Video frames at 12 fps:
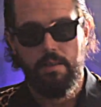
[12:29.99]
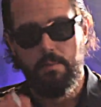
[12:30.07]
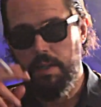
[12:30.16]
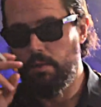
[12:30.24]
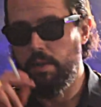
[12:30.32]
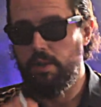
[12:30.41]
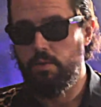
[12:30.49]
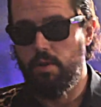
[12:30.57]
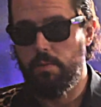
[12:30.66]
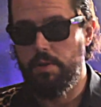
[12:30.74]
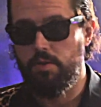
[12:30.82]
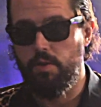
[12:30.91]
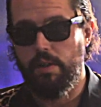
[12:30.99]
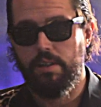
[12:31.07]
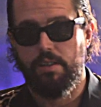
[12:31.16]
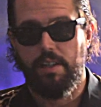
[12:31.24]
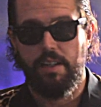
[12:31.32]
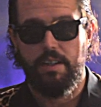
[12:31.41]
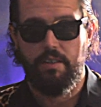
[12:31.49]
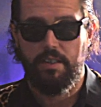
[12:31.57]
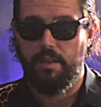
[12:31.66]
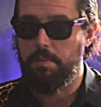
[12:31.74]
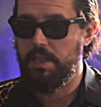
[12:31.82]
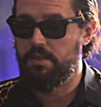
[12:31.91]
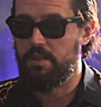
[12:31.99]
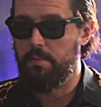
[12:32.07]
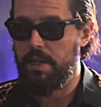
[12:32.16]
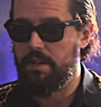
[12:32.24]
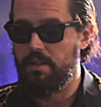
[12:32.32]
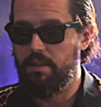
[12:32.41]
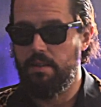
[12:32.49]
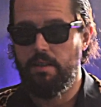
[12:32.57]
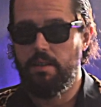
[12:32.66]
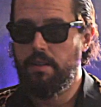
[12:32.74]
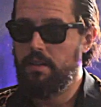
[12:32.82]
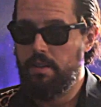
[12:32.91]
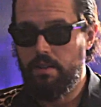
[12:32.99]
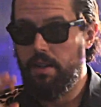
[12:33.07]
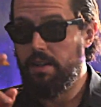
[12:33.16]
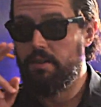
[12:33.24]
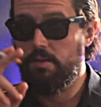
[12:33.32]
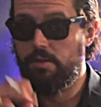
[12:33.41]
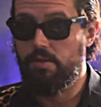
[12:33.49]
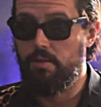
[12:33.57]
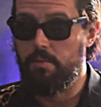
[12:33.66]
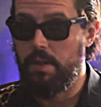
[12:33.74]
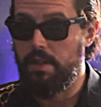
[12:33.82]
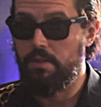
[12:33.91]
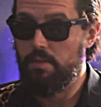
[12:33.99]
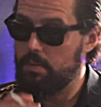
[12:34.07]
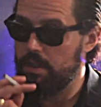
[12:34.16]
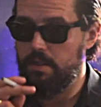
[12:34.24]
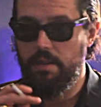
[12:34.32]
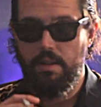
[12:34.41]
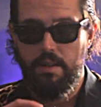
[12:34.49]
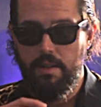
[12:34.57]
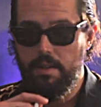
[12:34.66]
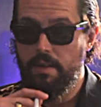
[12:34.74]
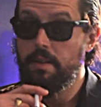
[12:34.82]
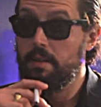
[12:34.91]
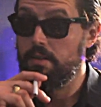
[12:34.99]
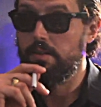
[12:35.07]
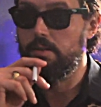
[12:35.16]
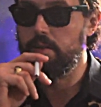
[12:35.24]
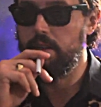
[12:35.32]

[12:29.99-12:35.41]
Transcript: But we do hope you join us again here at the Monster Manor. Not too soon, mind you, but soon